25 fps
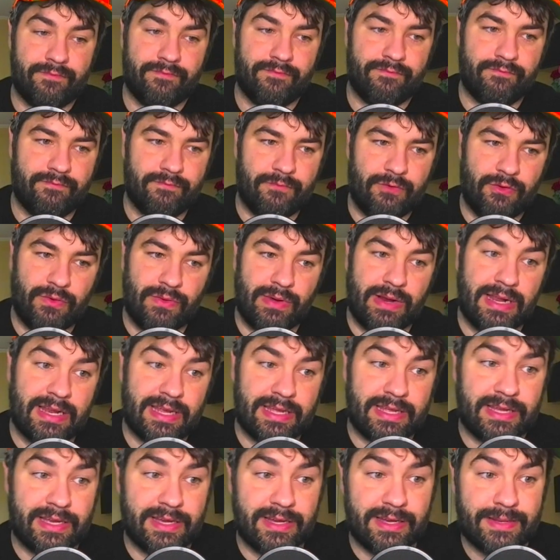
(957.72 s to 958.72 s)
really
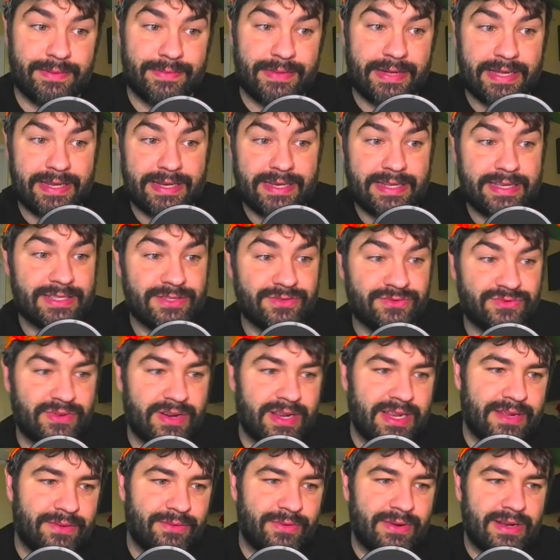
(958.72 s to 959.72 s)
good, man. He's
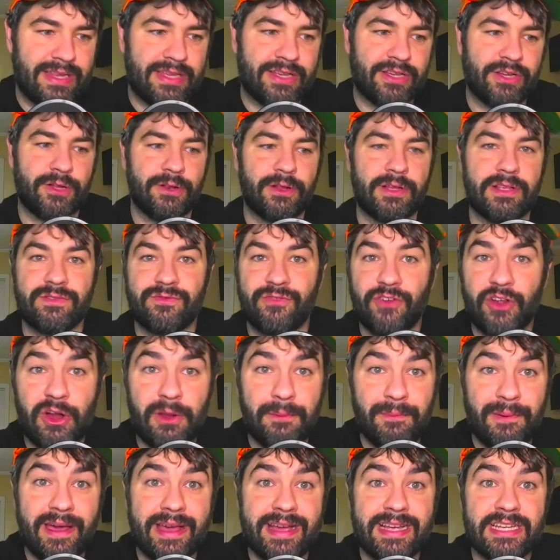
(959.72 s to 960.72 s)
really, really good. He's very
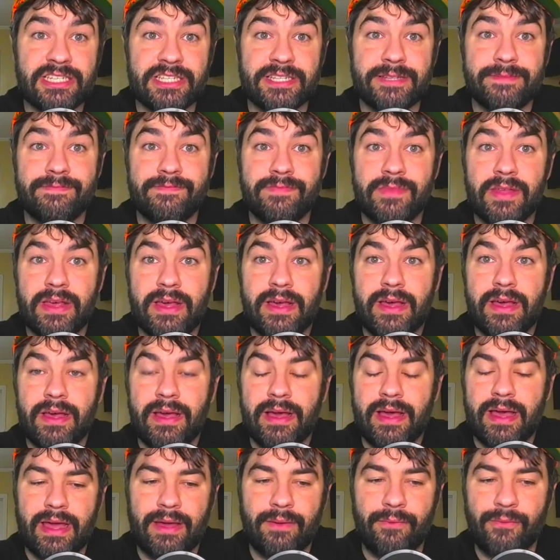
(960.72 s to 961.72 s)
patient,
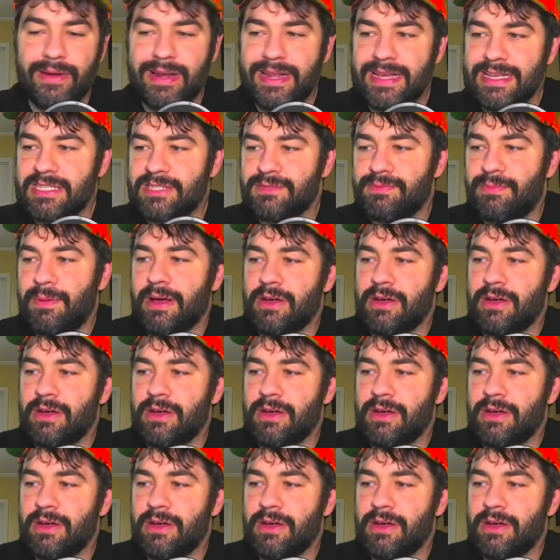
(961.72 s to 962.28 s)
and when he smells